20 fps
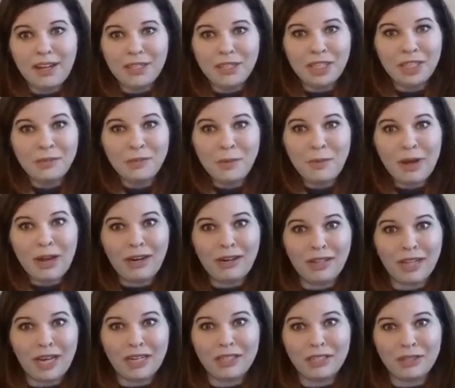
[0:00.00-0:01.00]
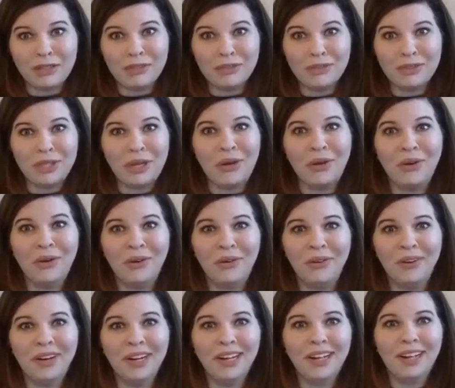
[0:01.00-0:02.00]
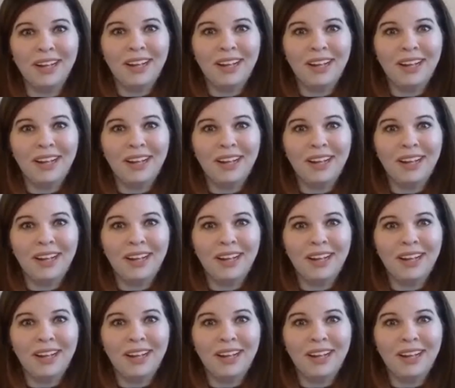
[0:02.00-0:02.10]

I change my mind a lot too, so